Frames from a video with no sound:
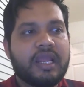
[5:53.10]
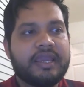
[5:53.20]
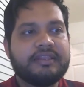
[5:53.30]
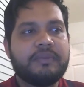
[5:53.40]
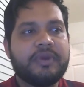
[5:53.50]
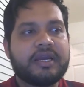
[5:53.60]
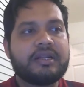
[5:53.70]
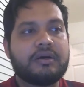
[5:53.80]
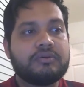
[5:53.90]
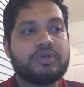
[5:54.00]
In the
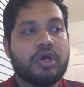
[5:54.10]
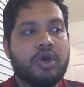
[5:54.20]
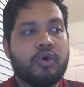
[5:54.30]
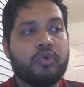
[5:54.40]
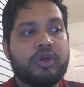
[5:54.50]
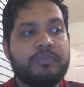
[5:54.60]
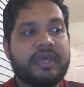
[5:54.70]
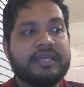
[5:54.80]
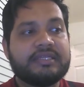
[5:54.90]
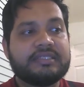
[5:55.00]
background, we
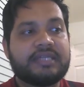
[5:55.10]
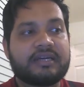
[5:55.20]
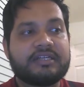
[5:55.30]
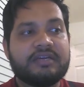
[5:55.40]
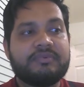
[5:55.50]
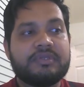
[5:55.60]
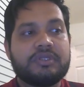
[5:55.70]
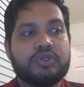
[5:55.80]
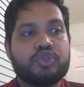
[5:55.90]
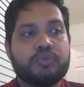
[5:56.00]
make data
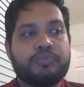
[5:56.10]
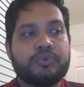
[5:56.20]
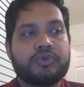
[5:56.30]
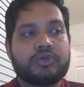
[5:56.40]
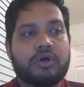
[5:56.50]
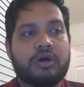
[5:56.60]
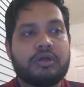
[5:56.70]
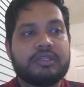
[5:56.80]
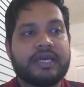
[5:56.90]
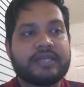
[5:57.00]
table to put
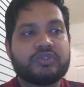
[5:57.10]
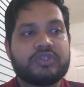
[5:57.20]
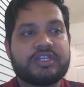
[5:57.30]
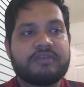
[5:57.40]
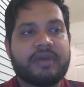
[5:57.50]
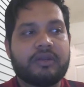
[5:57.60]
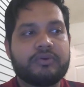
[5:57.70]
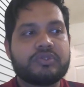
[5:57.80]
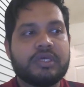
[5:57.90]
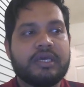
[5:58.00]
all the associated
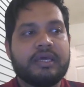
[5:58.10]
values.